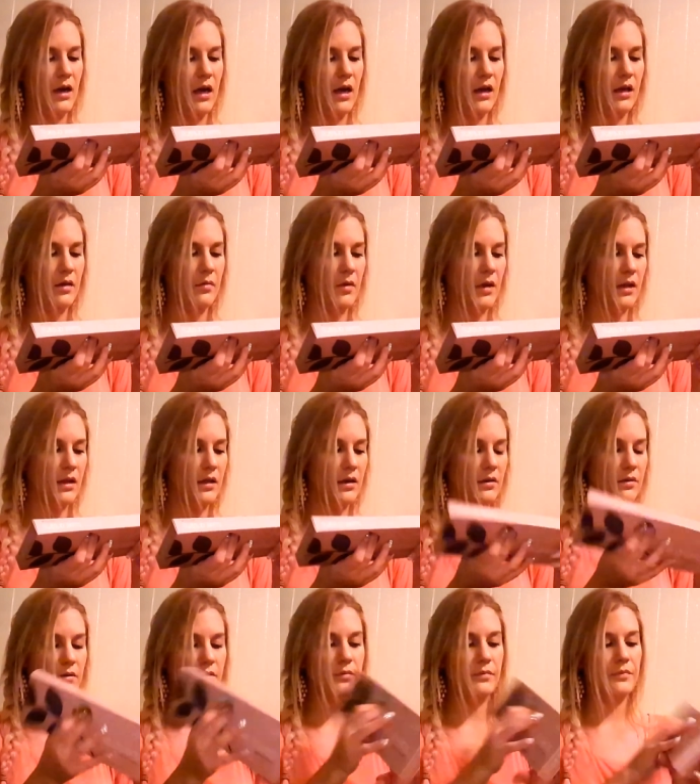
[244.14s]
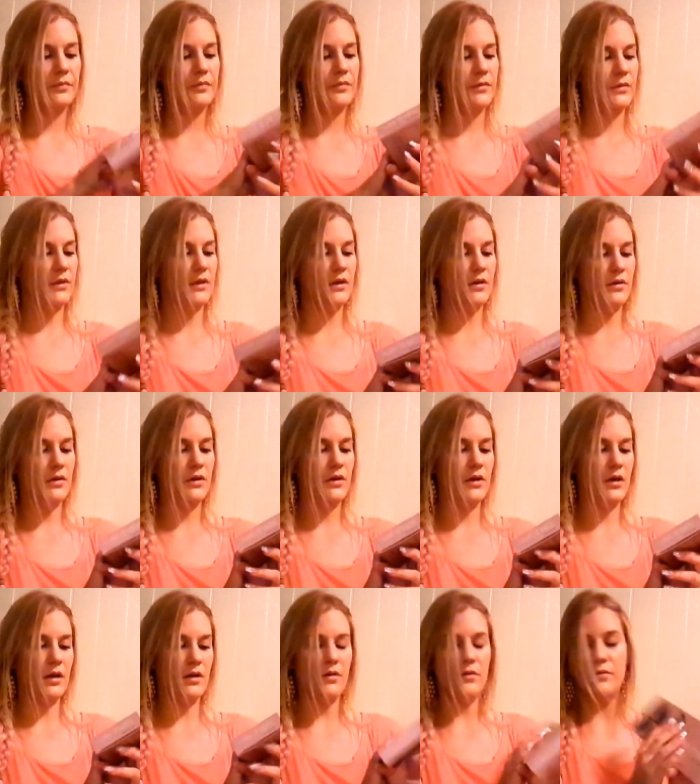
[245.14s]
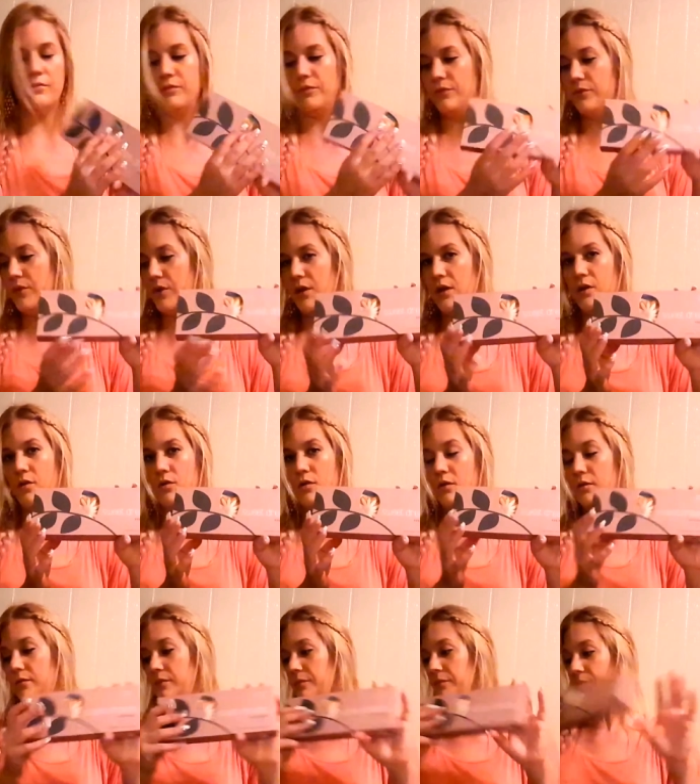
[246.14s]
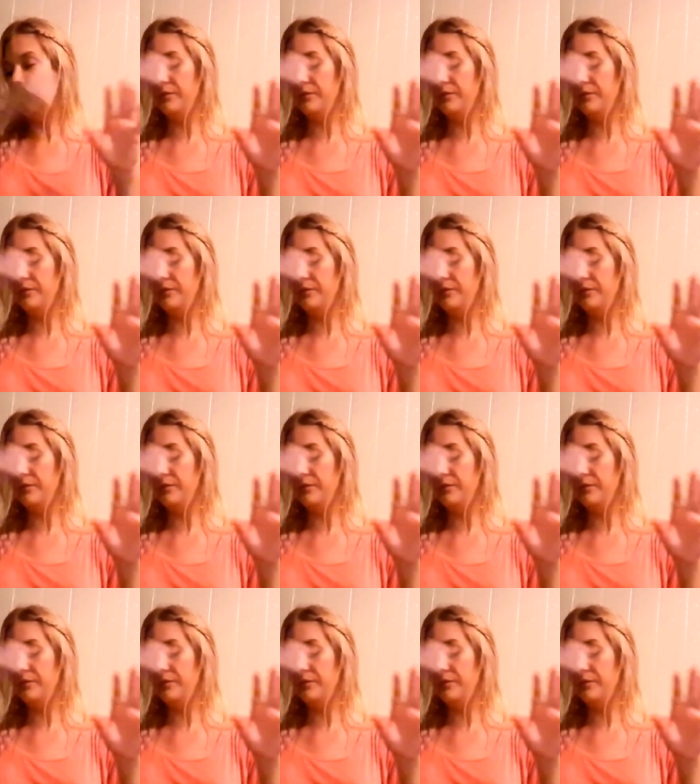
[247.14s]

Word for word: Eye pillow. So there you go. Very cool.